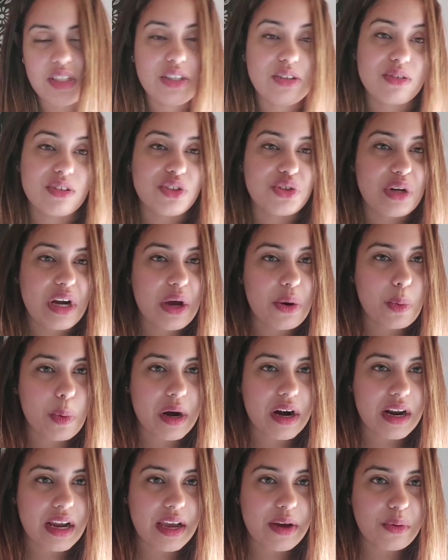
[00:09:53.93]
You can try a
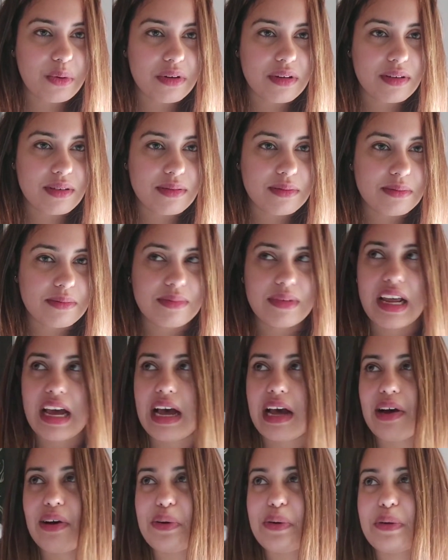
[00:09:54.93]
workout.
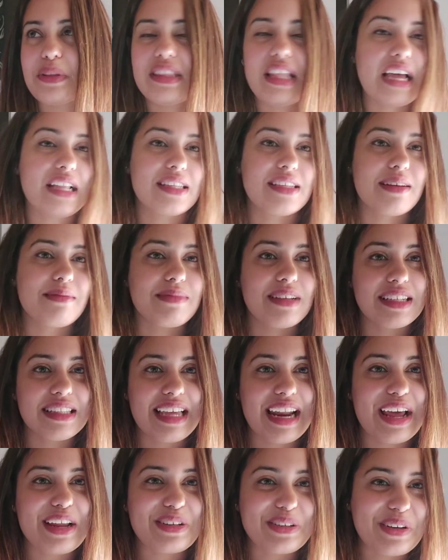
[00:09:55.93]
Now, that's something
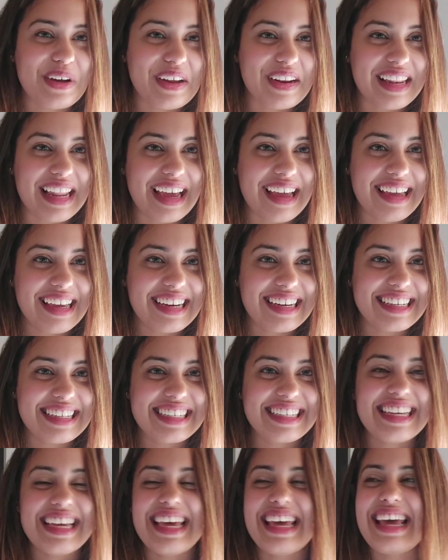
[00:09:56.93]
that I do not like,
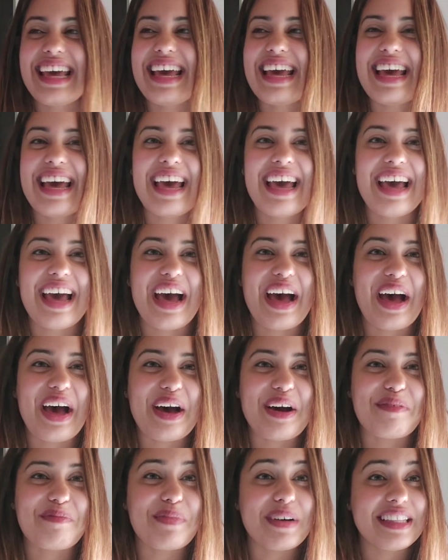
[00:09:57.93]

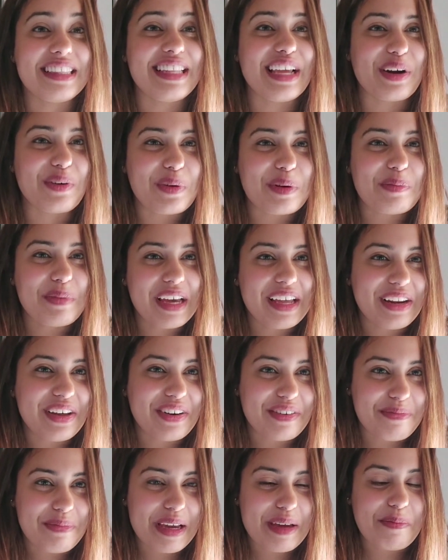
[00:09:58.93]
but there would be a
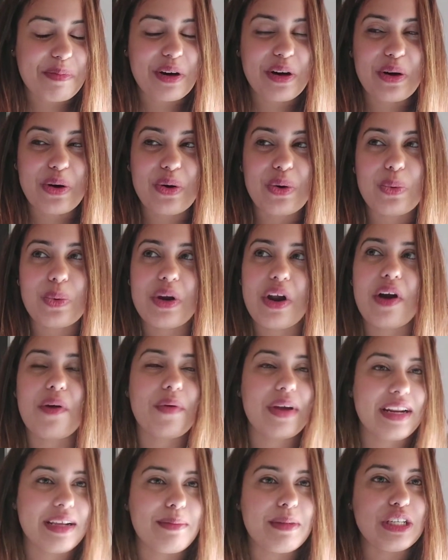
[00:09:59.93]
lot of people who would
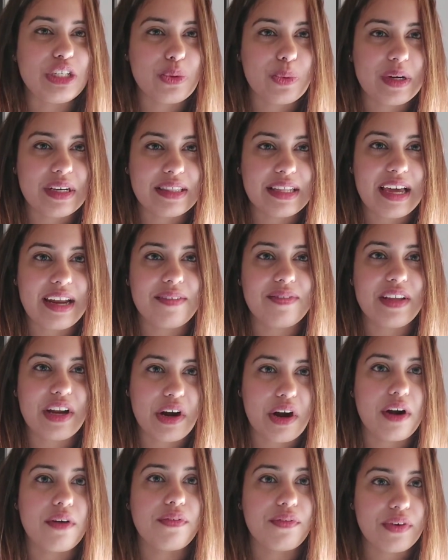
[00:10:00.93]
already be doing that.
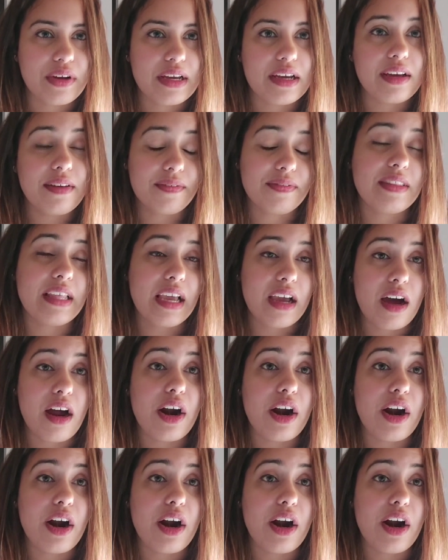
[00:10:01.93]
If they